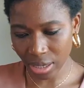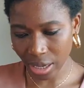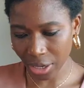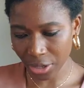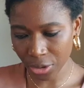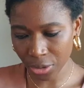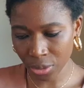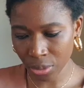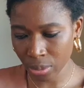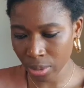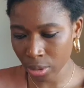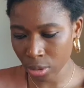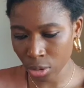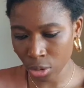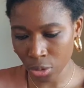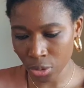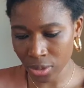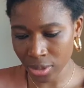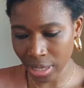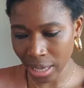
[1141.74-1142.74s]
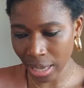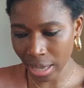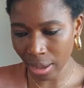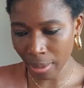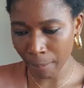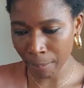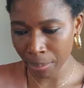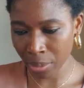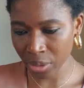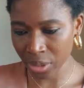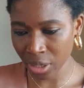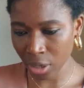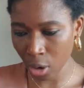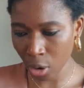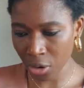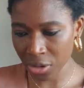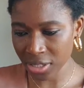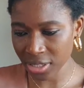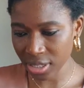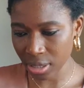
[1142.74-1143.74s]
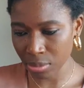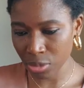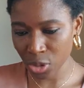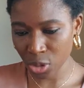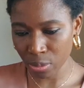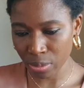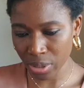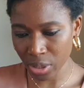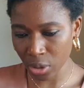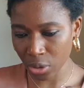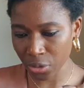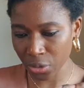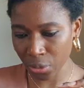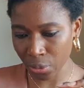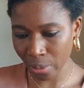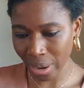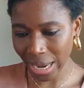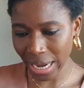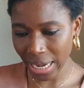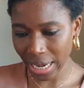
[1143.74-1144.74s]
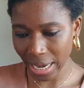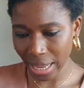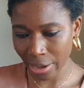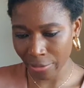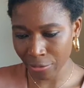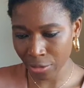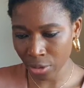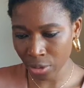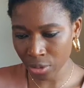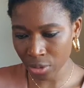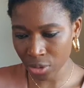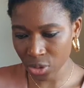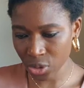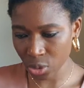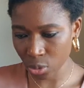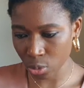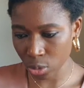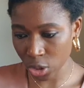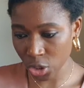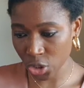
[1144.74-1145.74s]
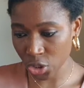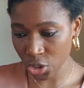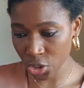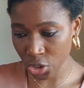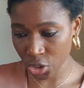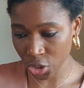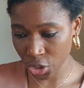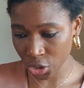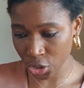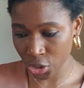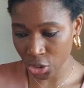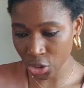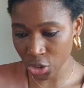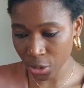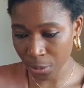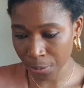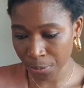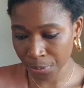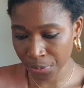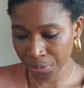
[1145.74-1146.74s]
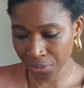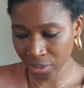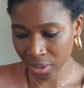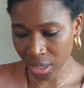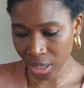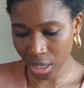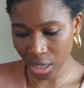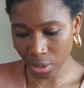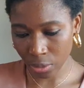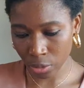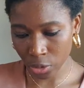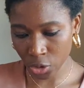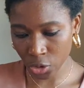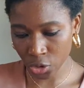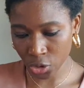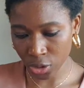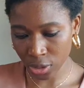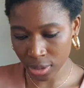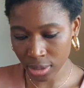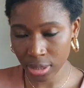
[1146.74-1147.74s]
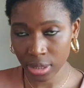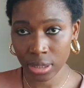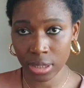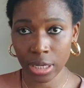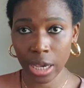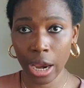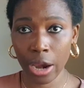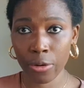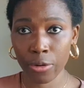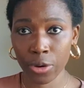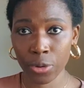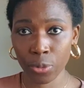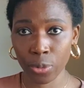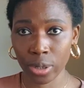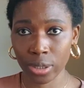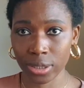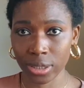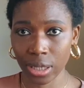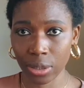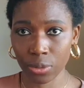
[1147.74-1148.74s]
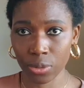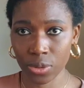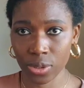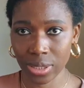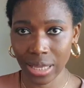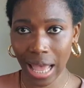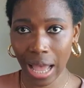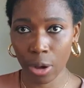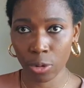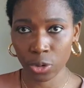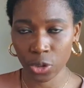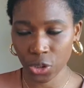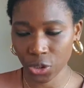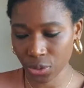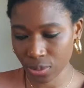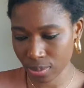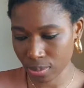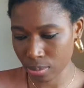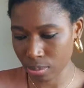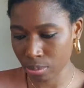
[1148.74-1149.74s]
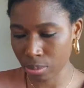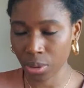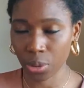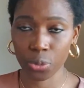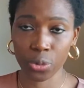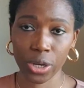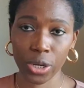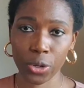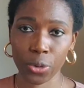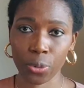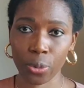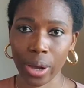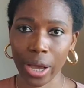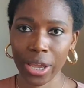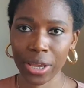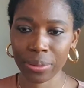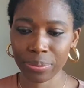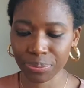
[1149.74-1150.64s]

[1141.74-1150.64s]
I don't know what those are, but they all seem to be on the right level, so which is good. It was just the thyroid one that was out, but we know why.